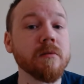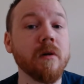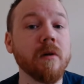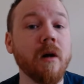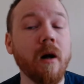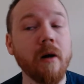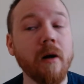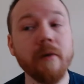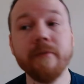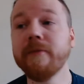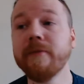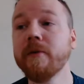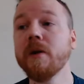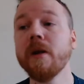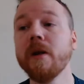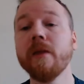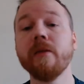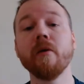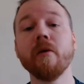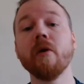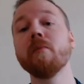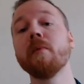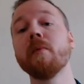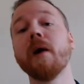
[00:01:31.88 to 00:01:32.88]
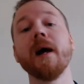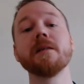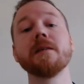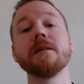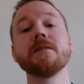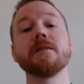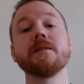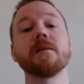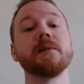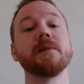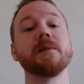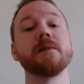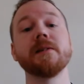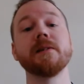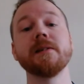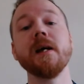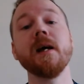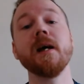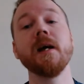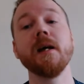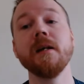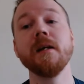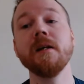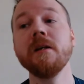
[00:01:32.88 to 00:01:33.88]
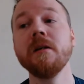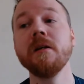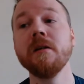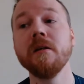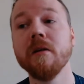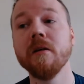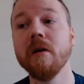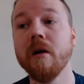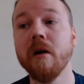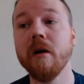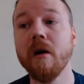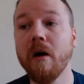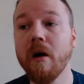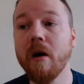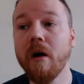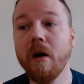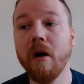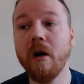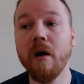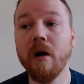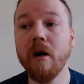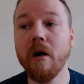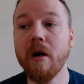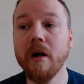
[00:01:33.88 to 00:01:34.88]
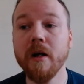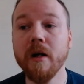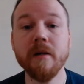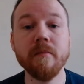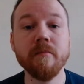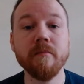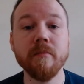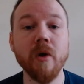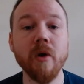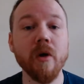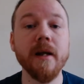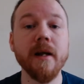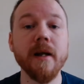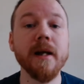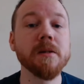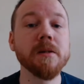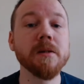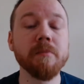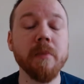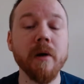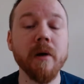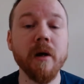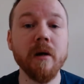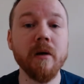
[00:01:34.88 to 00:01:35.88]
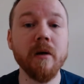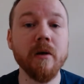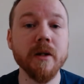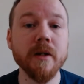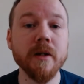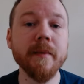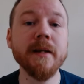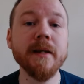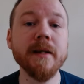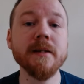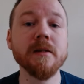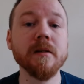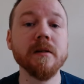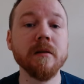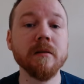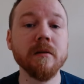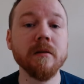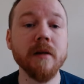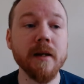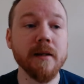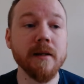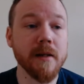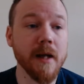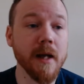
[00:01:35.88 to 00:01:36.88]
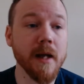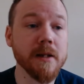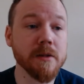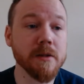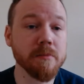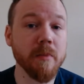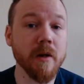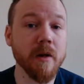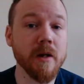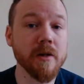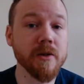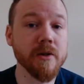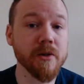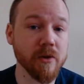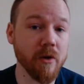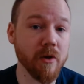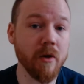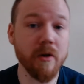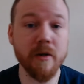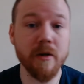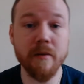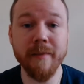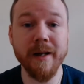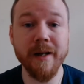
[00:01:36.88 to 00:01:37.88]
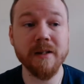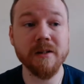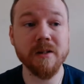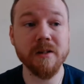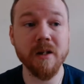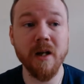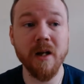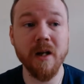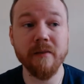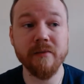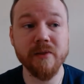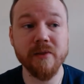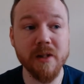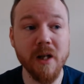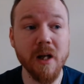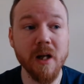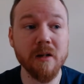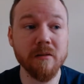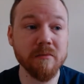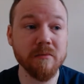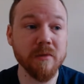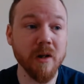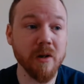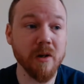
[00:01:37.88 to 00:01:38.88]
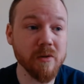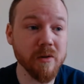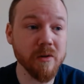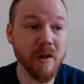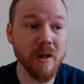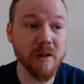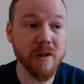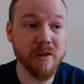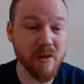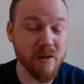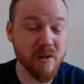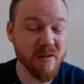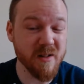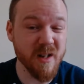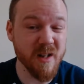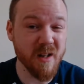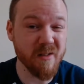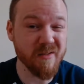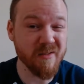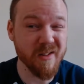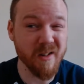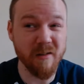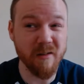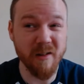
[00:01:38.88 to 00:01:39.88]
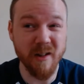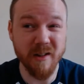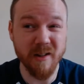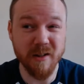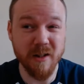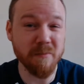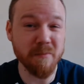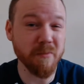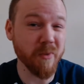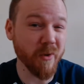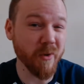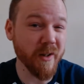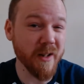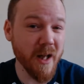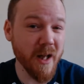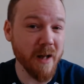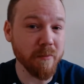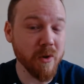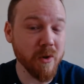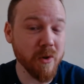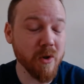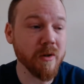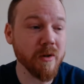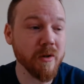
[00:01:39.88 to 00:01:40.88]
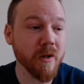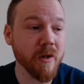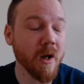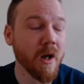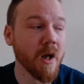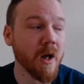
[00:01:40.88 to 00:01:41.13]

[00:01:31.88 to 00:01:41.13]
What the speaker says: I'll fully throw my hands up and say I am not an expert on the matter, and the experts on the matter have said localized lockdowns are actually pretty damn good.